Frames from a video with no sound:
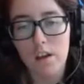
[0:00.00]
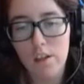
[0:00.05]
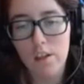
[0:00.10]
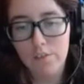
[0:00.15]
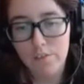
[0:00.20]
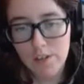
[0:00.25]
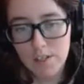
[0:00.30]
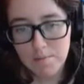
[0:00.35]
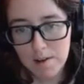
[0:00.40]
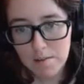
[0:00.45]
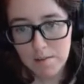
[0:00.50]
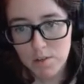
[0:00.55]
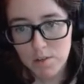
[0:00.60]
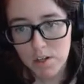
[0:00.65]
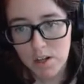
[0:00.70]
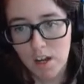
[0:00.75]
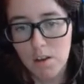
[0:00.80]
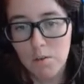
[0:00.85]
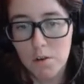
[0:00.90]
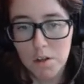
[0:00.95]
Hello friends, my name's
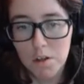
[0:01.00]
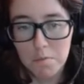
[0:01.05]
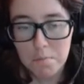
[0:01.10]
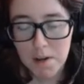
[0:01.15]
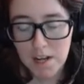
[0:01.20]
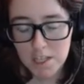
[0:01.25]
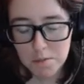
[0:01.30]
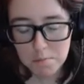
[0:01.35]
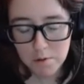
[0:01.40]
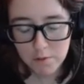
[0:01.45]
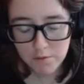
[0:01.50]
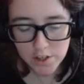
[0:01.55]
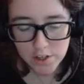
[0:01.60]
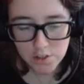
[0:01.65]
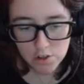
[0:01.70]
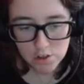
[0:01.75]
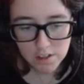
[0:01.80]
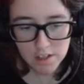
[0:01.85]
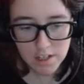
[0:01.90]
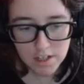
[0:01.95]
Renee and welcome back to
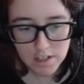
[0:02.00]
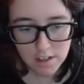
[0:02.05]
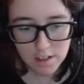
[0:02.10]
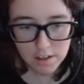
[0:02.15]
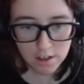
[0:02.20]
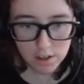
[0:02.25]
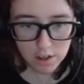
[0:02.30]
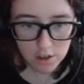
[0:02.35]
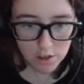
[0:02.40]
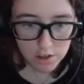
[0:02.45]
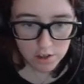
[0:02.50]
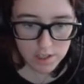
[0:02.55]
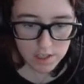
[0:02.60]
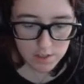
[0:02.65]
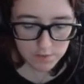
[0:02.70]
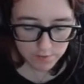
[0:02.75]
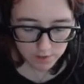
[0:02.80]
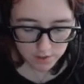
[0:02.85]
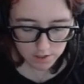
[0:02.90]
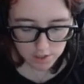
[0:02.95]
Professor Layton in the
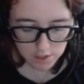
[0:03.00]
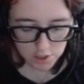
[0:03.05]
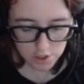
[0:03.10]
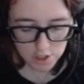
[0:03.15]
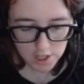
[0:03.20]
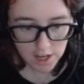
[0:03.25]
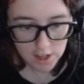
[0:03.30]
Curious Village.